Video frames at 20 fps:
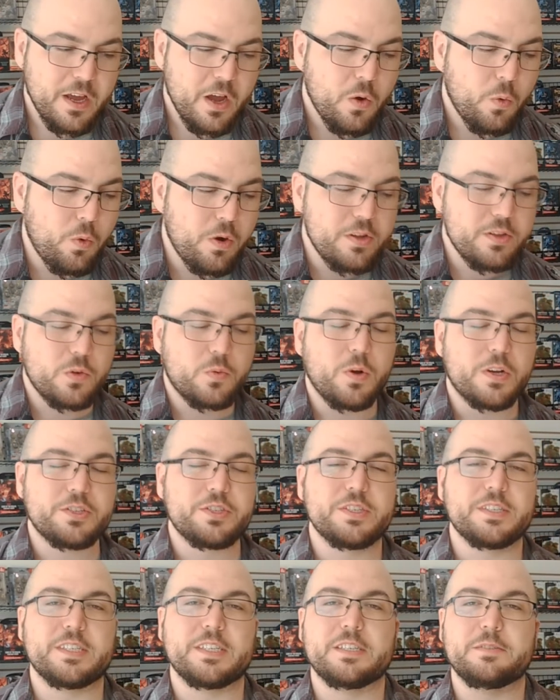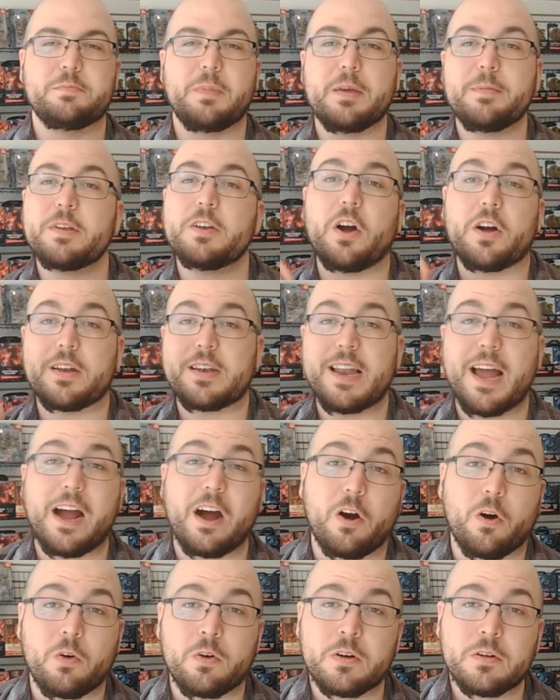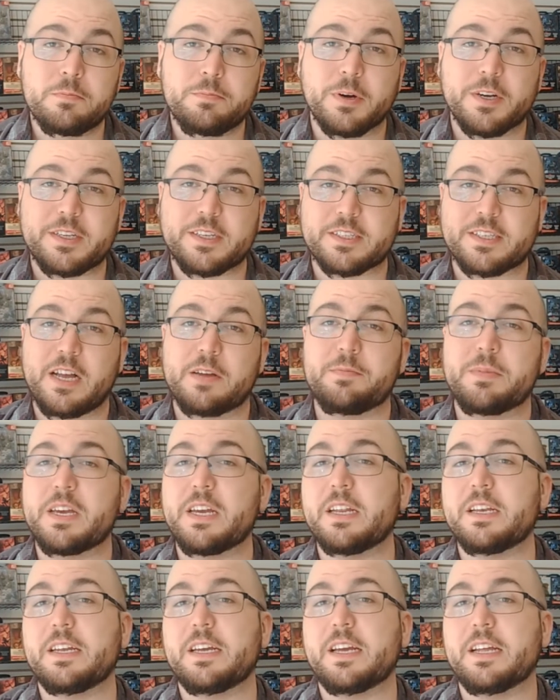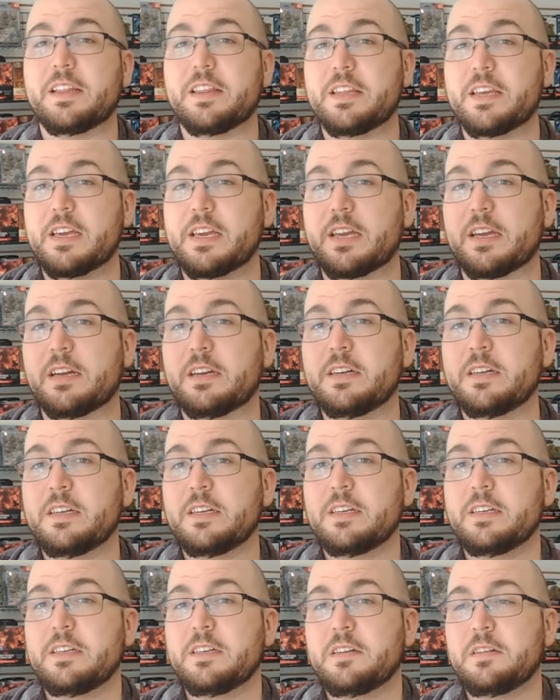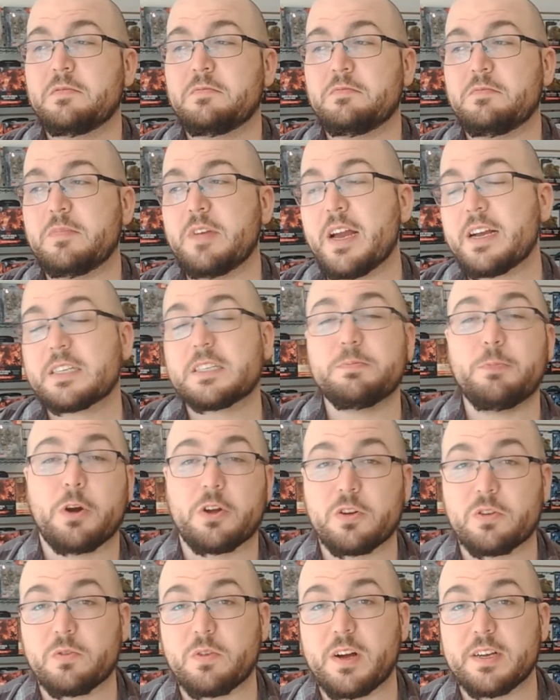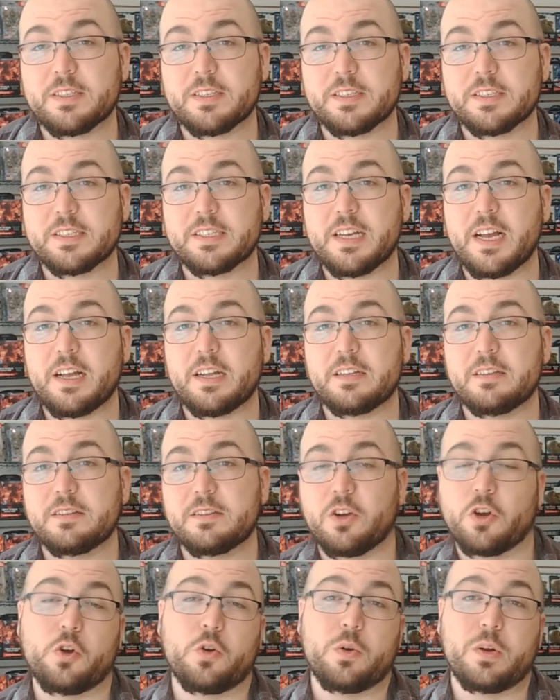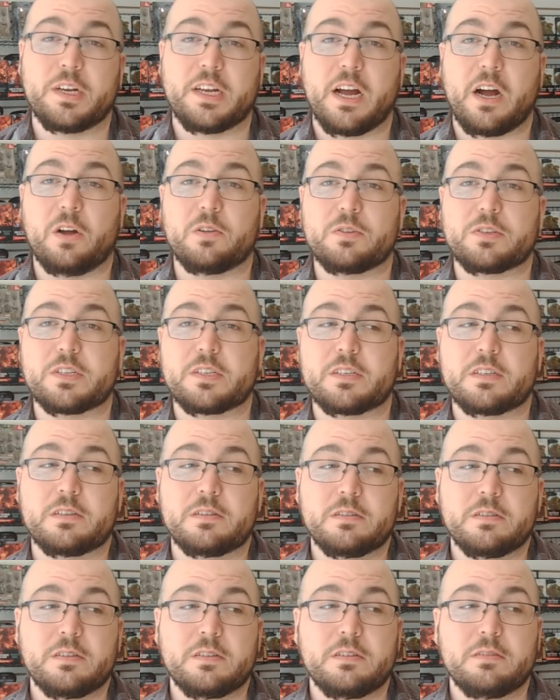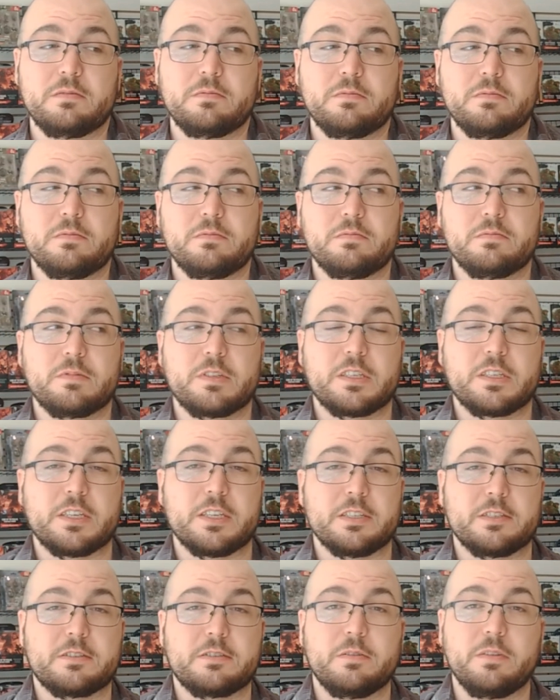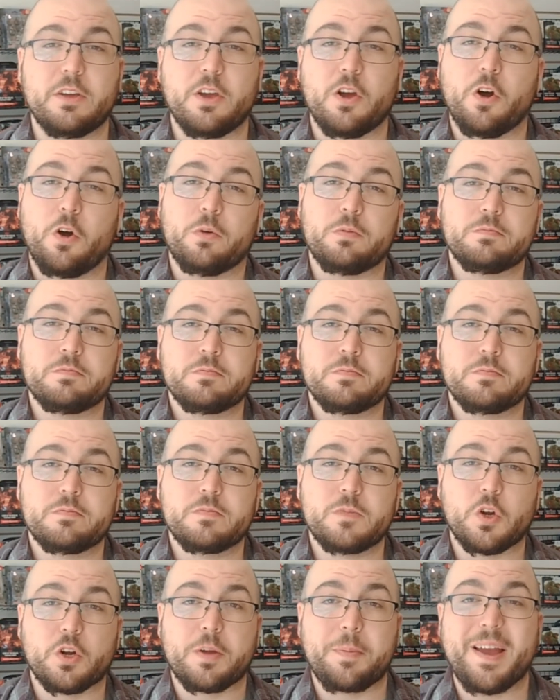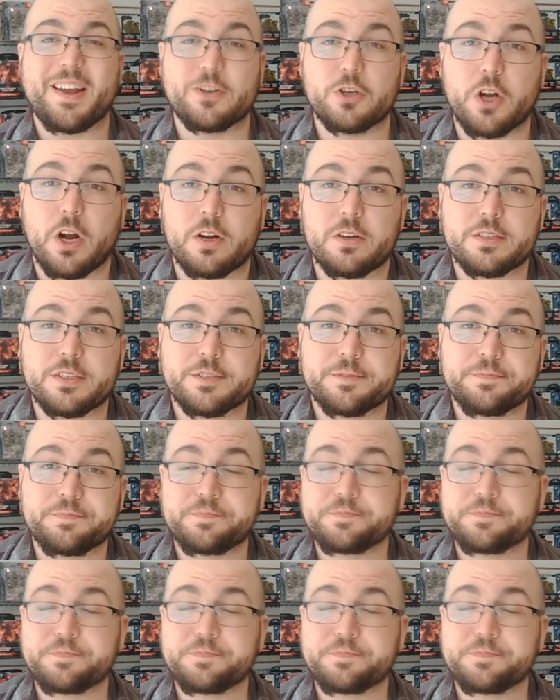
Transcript: one of the questions is, maybe not now, but does that mean in the next Modern Horizons set, they're going to announce, your commander cards